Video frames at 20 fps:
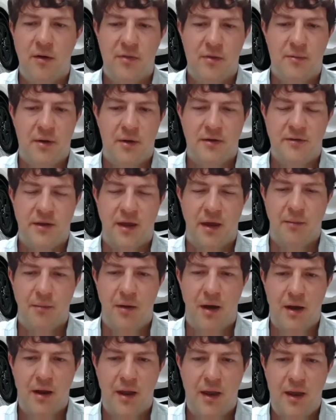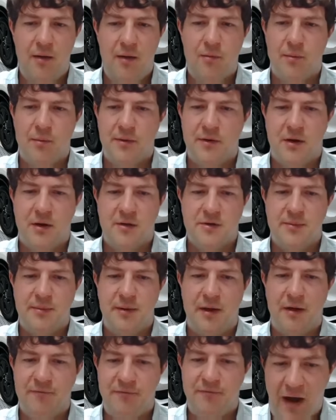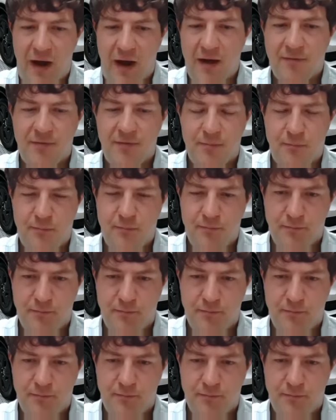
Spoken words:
of the Mustang Mach-E, where we talked about 5